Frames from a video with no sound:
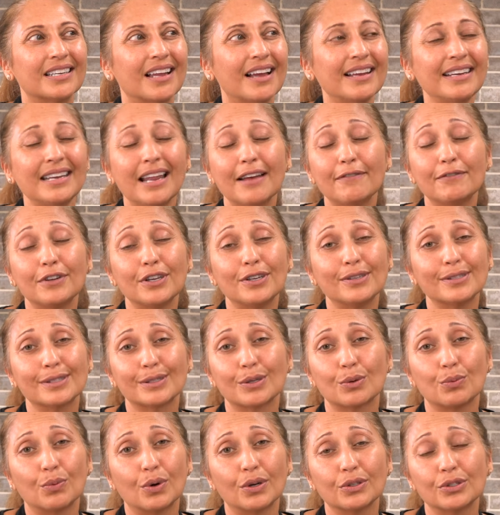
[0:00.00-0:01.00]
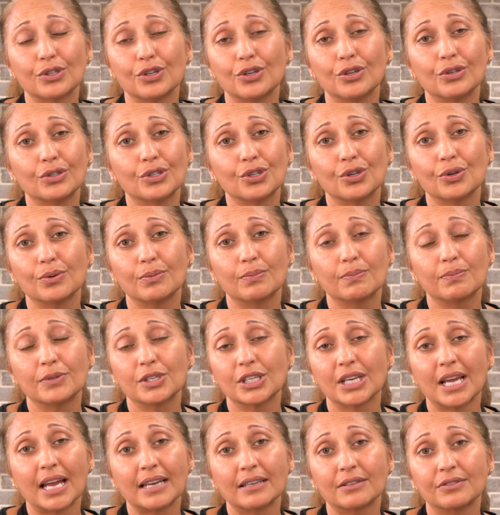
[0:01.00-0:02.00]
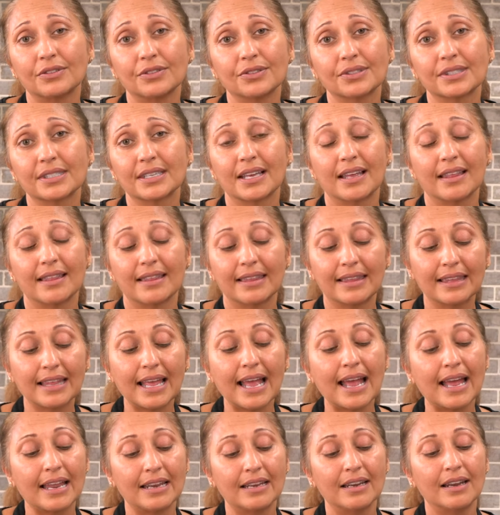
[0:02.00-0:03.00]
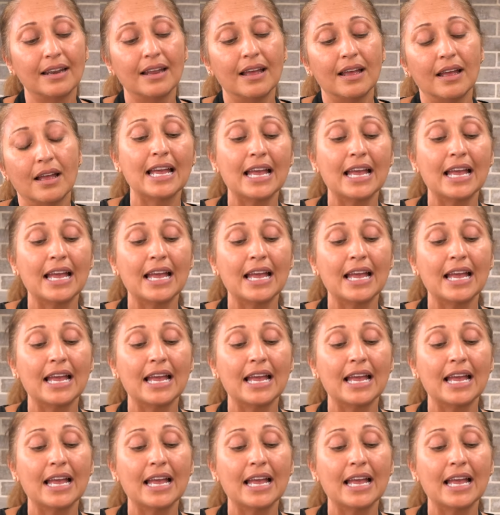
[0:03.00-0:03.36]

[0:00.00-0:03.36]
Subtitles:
I never used to watch YouTube channels then.